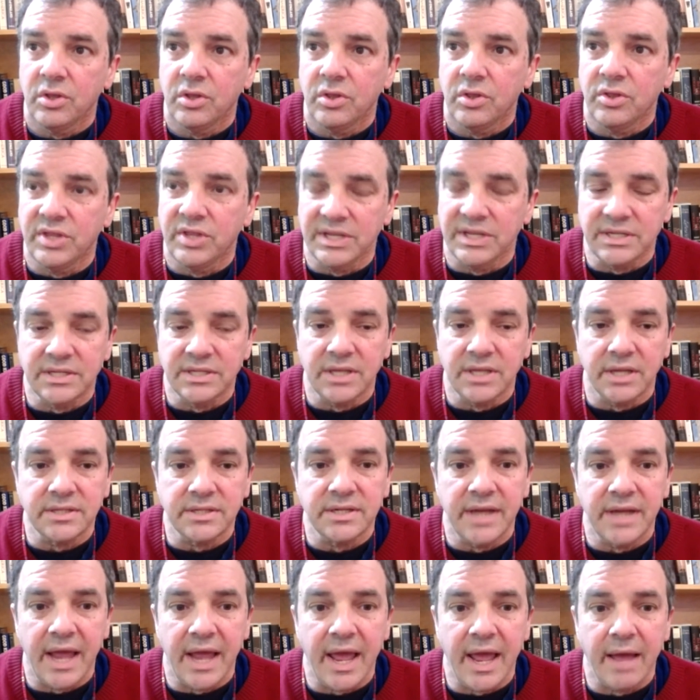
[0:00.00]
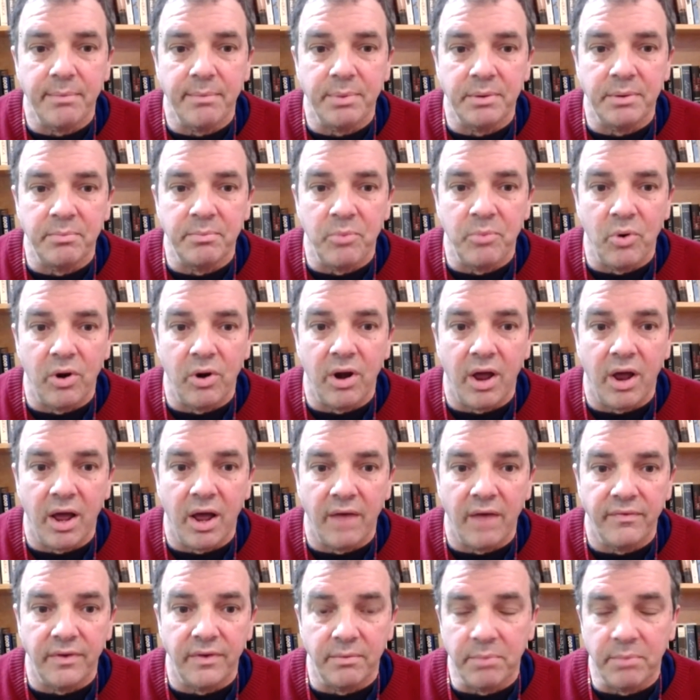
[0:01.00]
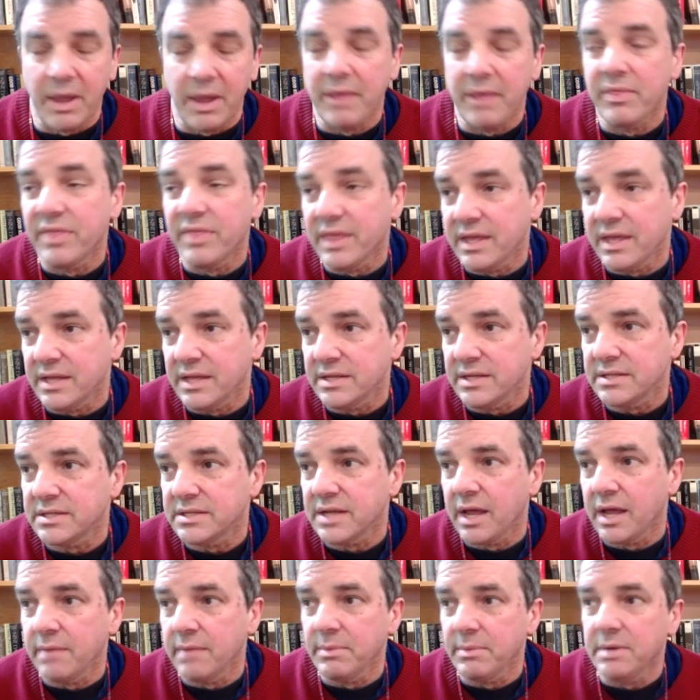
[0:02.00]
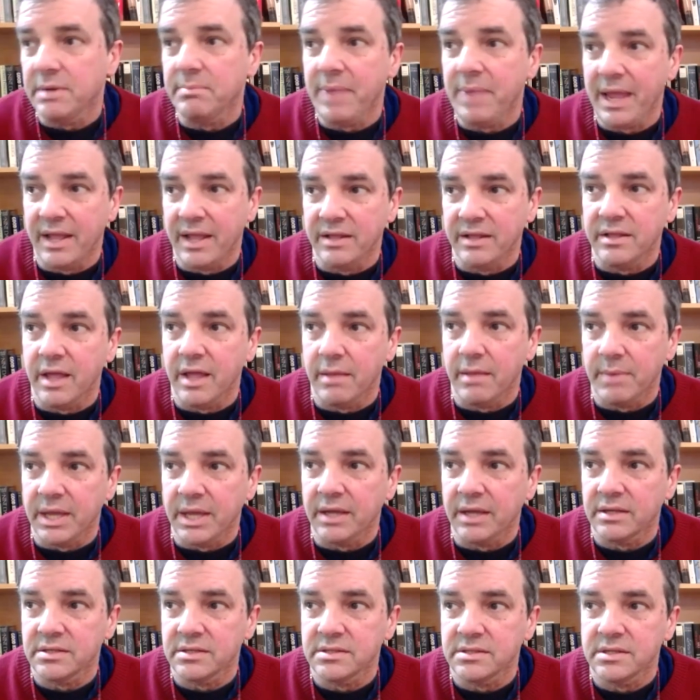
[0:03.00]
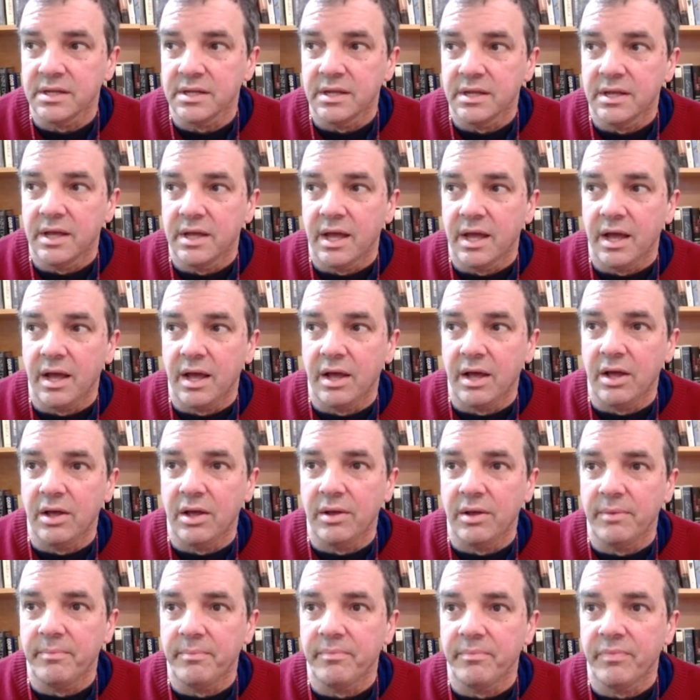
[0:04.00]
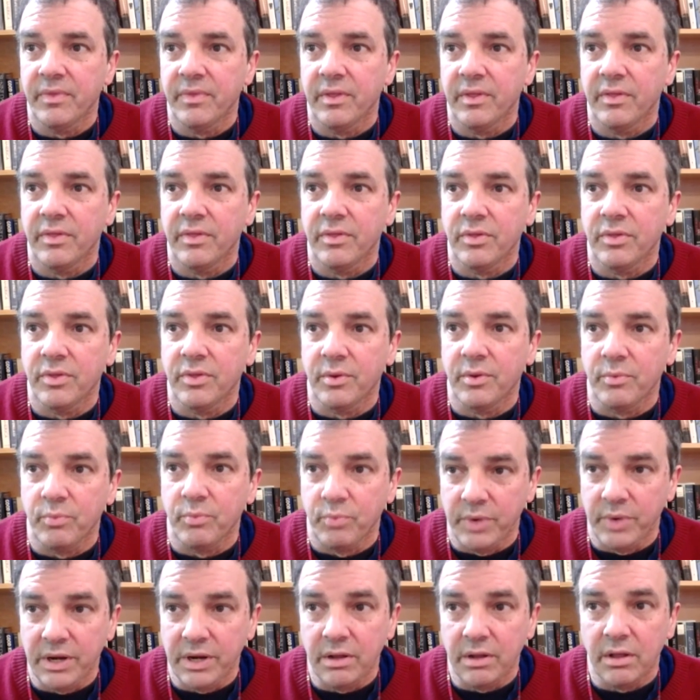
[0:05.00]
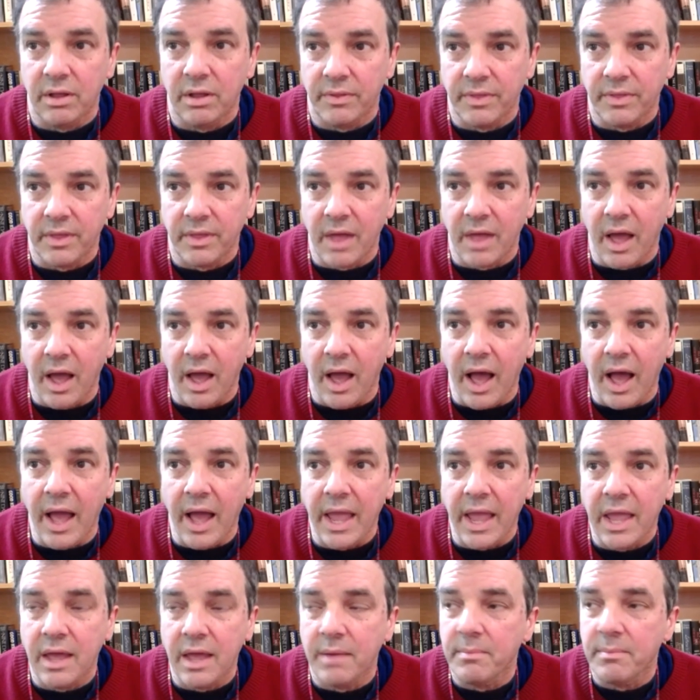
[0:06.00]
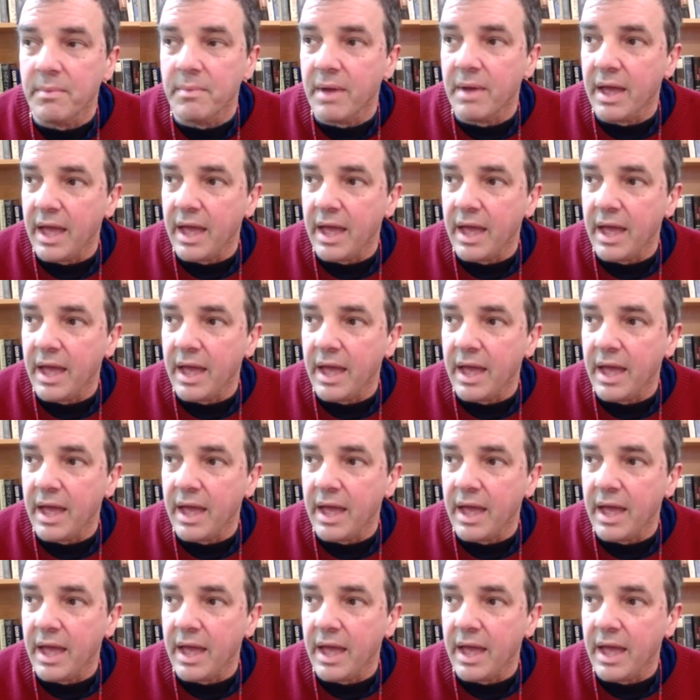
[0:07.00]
this doesn't happen more often. By this, I mean pandemics. Um, the real, I am